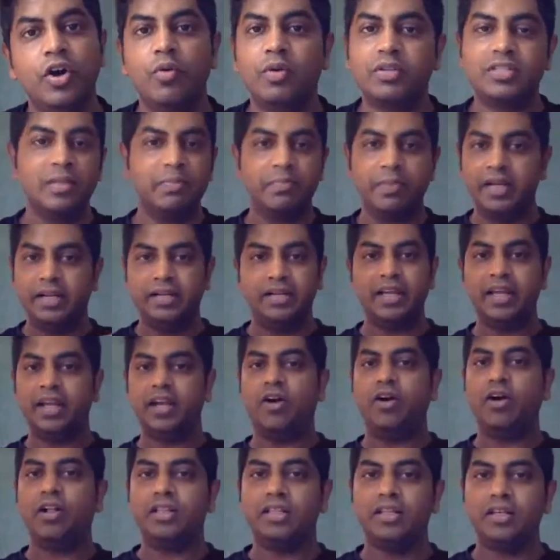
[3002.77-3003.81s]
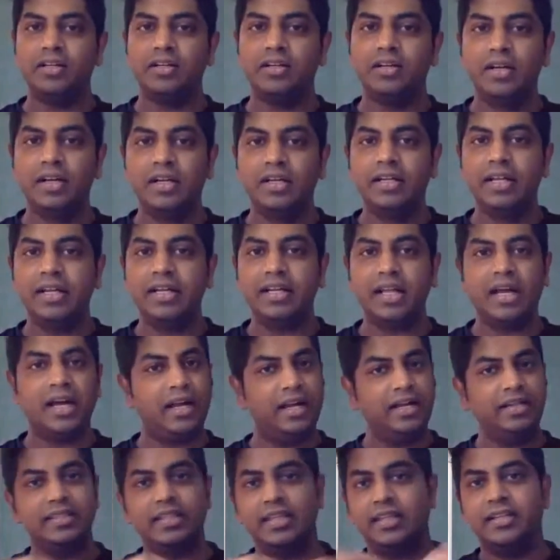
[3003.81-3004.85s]
was simply take all the data
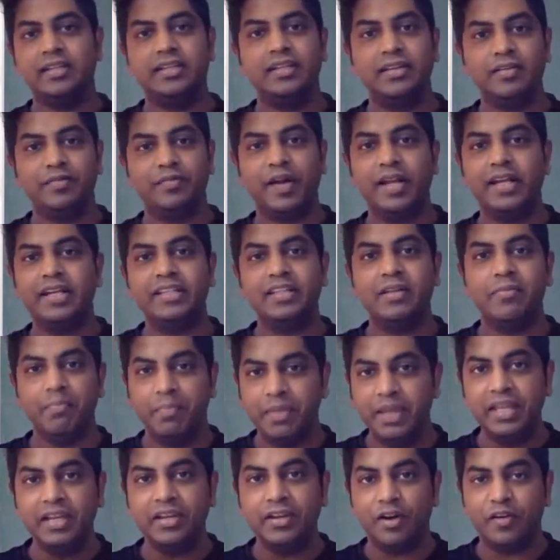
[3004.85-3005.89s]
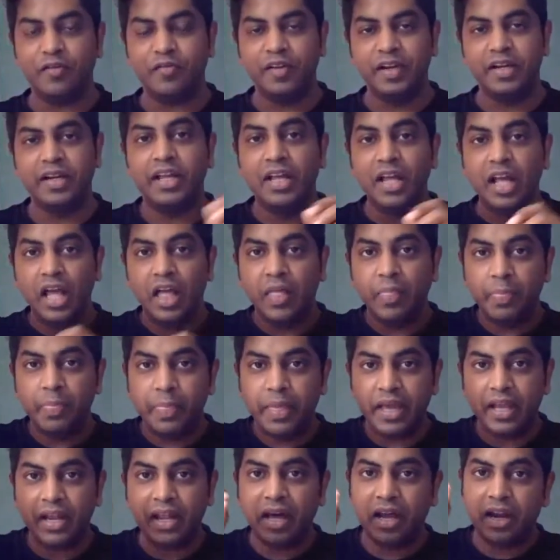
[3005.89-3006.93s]
and then find the mean of it.
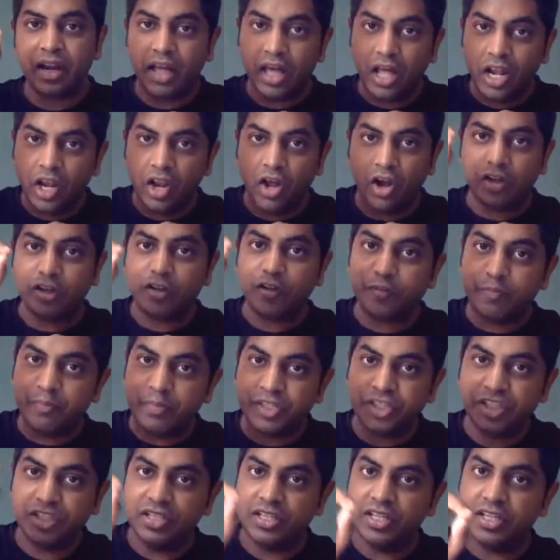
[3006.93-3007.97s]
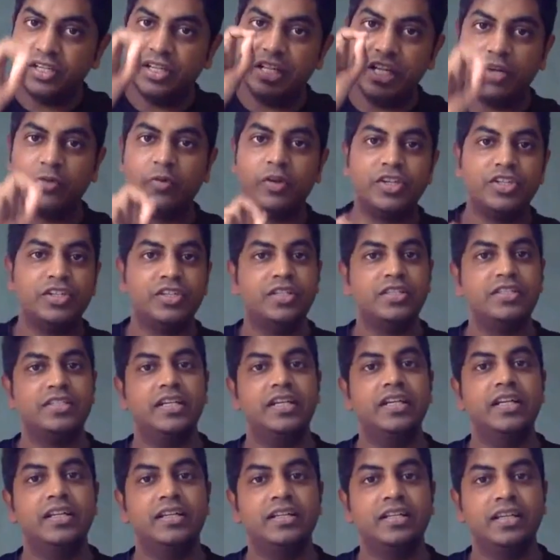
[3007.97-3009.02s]
There are a lot of machine learning questions
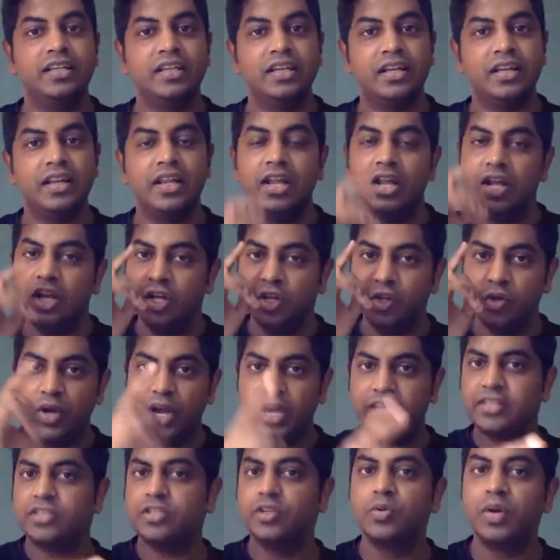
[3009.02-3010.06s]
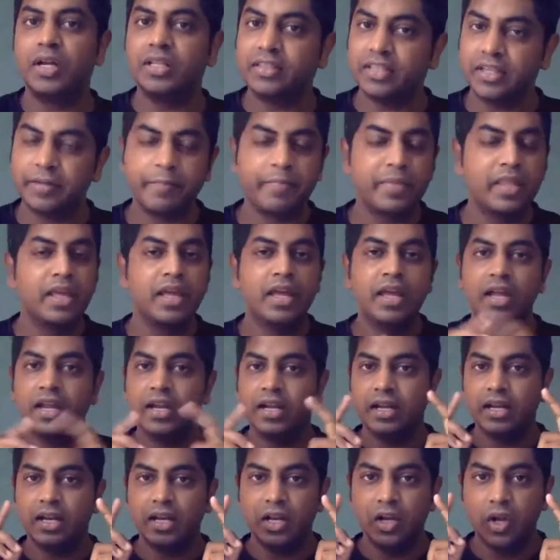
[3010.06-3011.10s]
hidden here. You guys do one thing.
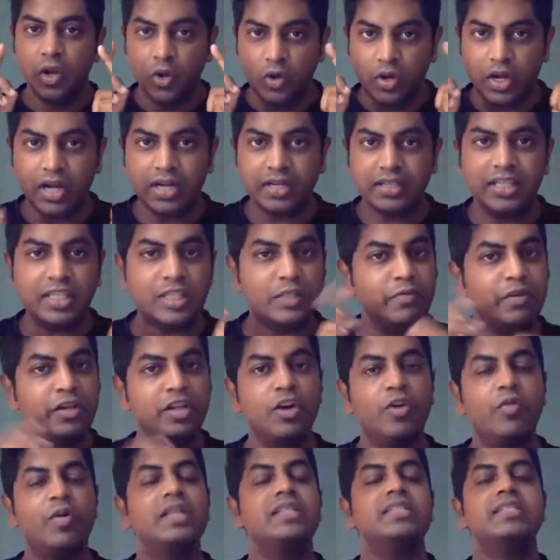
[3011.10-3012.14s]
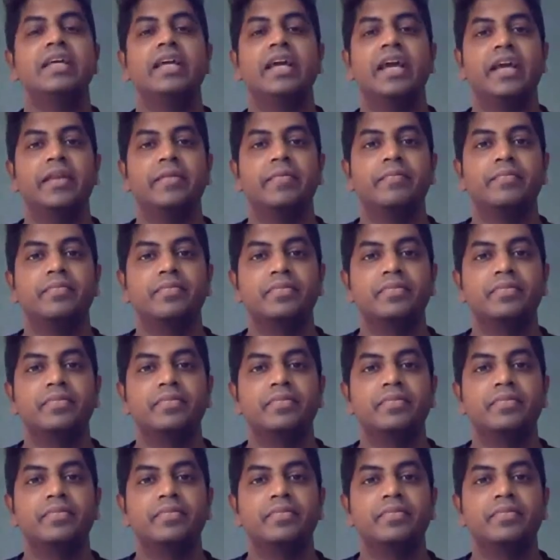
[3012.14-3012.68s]
Look at this video once again.